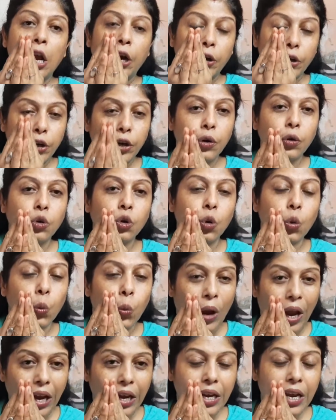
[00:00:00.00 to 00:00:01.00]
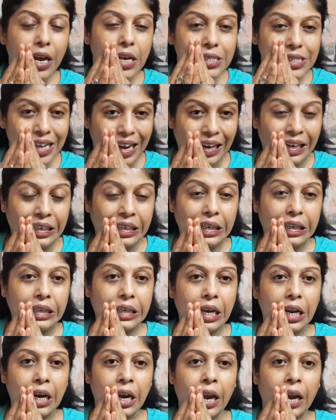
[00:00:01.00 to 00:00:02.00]
Due to various
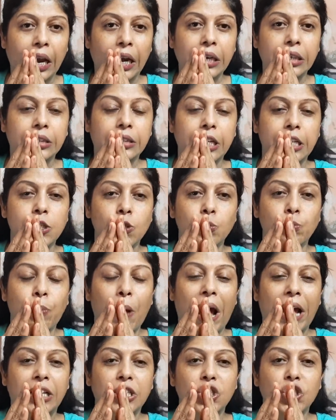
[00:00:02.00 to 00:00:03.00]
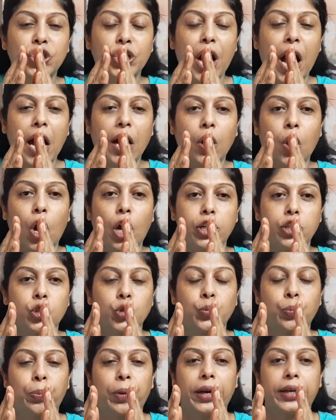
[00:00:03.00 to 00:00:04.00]
internal heat, the Pangaea got
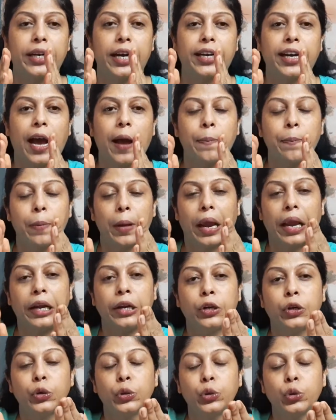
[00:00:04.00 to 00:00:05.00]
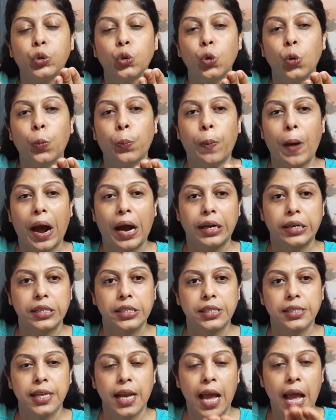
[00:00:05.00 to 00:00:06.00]
splitted up into two
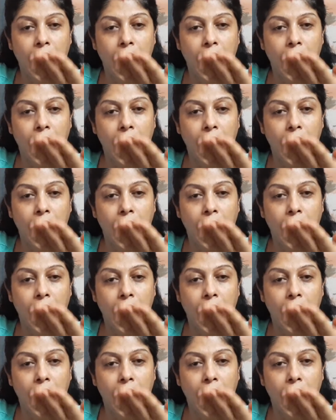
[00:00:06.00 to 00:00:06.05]
parts,